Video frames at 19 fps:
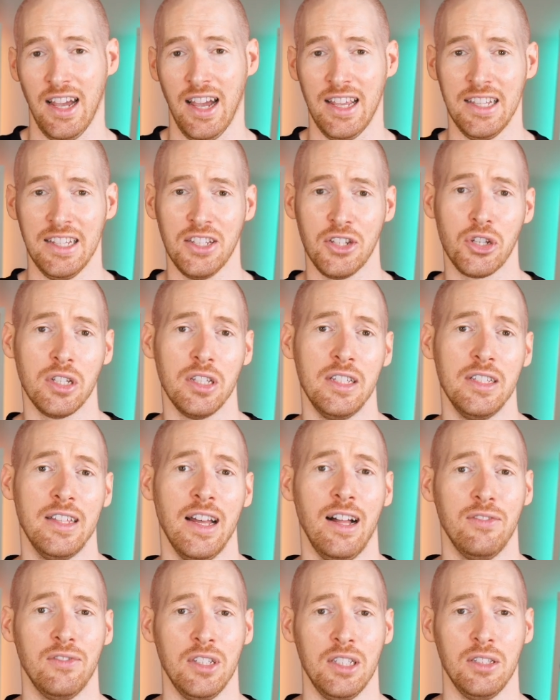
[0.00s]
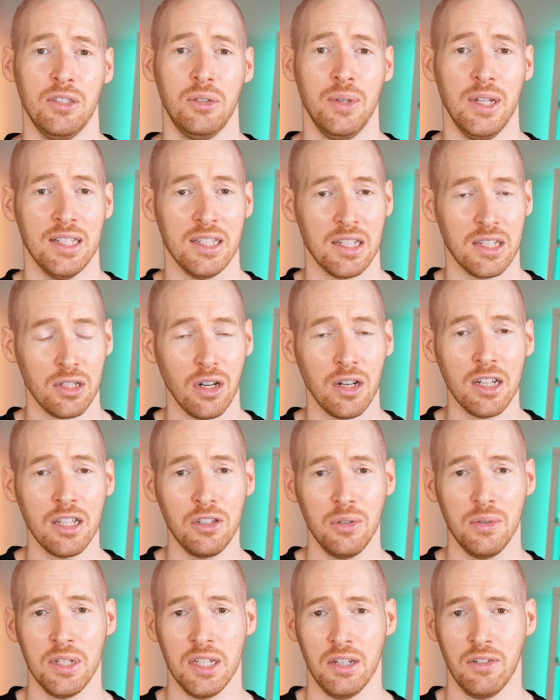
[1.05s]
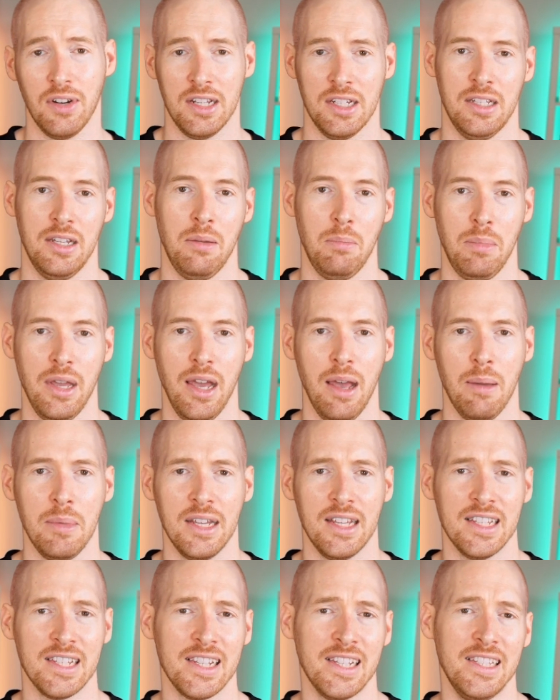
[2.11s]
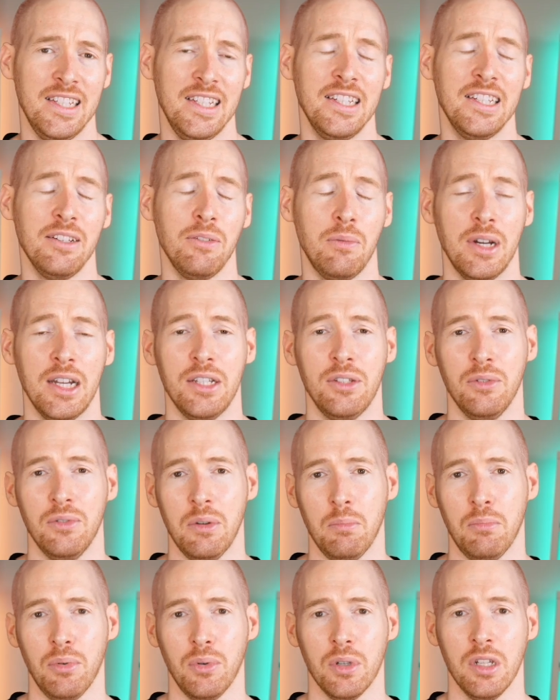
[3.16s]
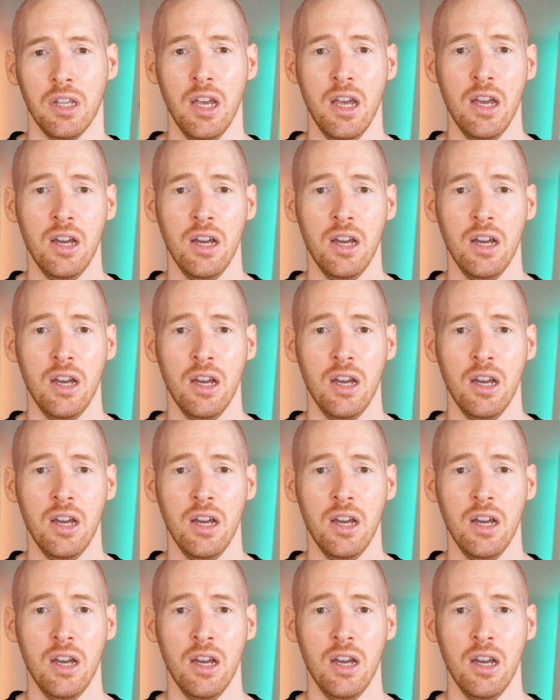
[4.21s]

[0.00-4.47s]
I initially dived into and started using REST A P I because I needed a way to report